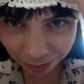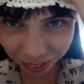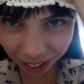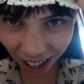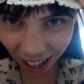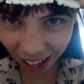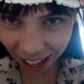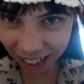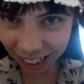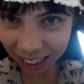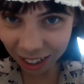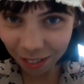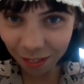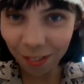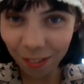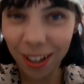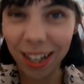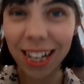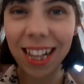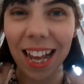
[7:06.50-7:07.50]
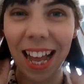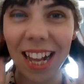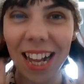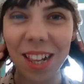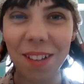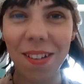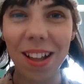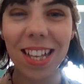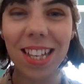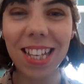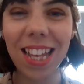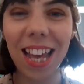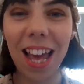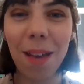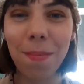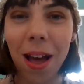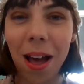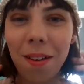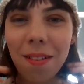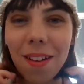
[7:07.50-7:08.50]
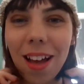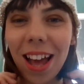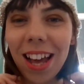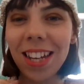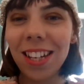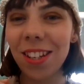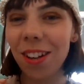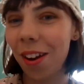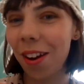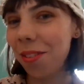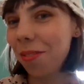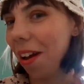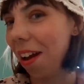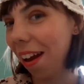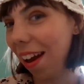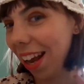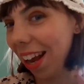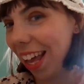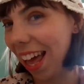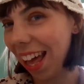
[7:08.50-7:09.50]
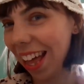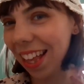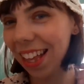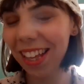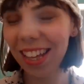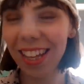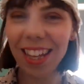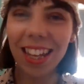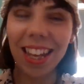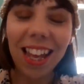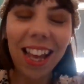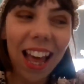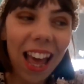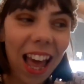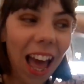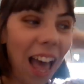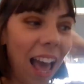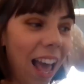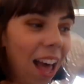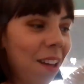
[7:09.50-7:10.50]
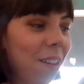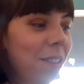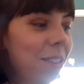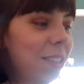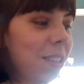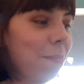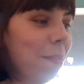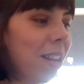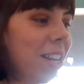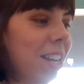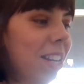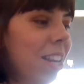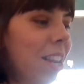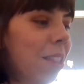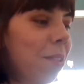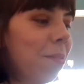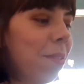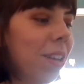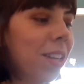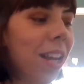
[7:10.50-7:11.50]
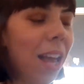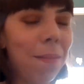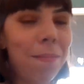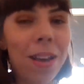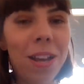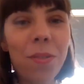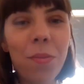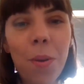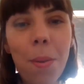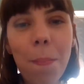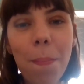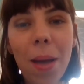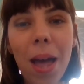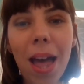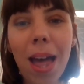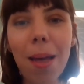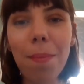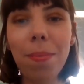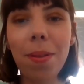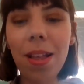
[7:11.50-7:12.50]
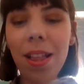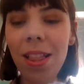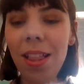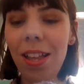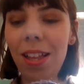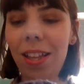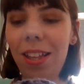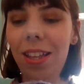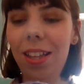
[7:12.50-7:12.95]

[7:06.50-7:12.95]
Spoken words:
I really like the way this came out. I enjoyed wearing it. I also made another one. I made one in purple.